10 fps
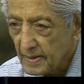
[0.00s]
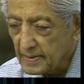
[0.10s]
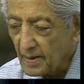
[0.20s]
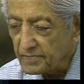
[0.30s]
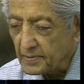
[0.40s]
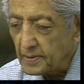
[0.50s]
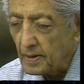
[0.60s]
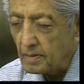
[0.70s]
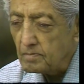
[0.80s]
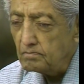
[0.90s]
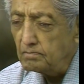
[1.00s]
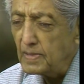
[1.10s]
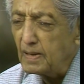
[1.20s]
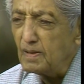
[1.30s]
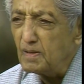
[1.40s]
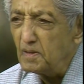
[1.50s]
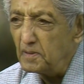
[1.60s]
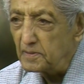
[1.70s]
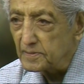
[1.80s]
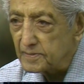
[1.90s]
And they have killed
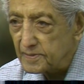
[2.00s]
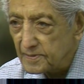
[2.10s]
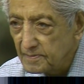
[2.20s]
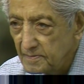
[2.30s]
millions.